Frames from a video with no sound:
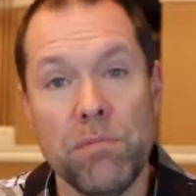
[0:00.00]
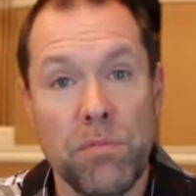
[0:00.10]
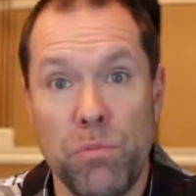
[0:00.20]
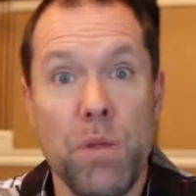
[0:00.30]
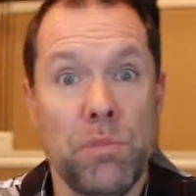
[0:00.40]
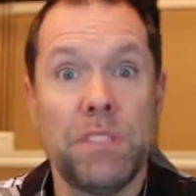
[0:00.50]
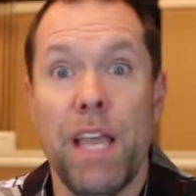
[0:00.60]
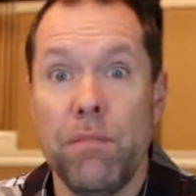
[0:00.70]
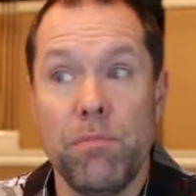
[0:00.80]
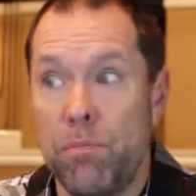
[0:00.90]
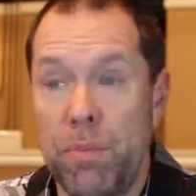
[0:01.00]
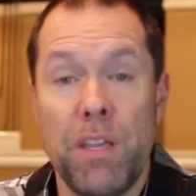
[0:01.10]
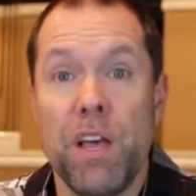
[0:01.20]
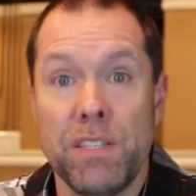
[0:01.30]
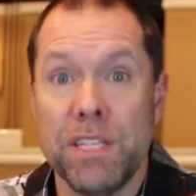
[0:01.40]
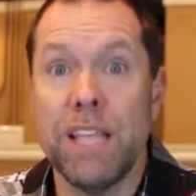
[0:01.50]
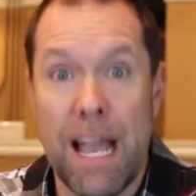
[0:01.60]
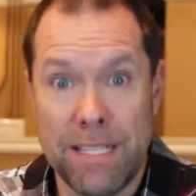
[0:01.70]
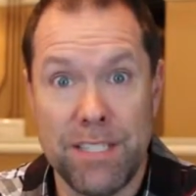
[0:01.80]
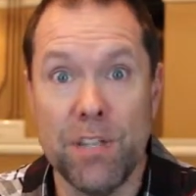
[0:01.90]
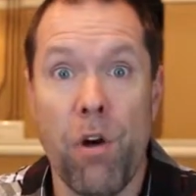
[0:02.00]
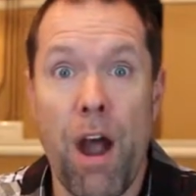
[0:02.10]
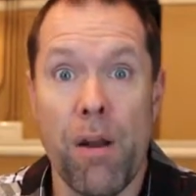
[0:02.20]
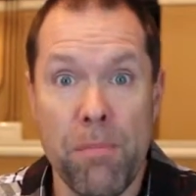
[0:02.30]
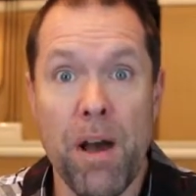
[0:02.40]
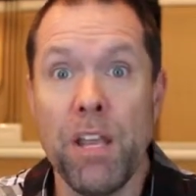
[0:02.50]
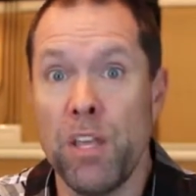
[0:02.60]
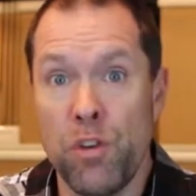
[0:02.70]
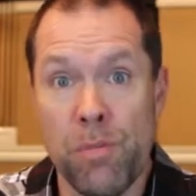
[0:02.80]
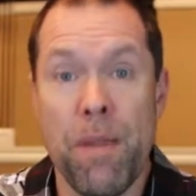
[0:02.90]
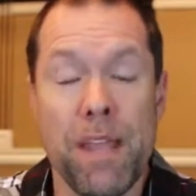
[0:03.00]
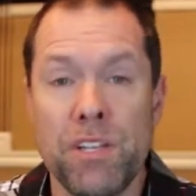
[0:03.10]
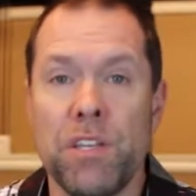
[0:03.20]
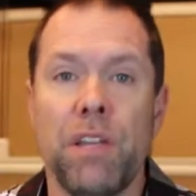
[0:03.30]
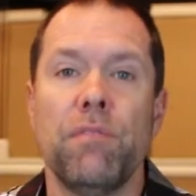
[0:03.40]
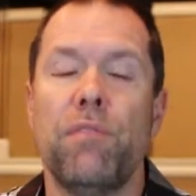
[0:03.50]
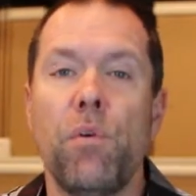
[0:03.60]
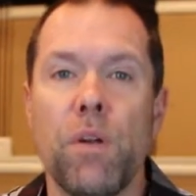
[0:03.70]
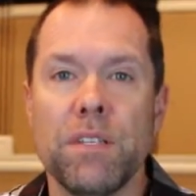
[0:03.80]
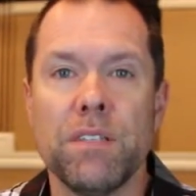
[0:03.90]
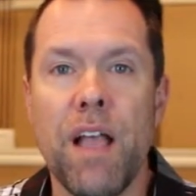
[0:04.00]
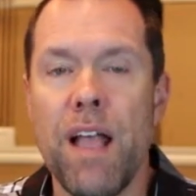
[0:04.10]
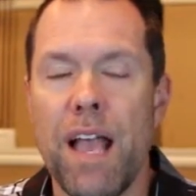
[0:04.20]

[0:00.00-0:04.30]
We would say, because it's still our money. You're managing it for us.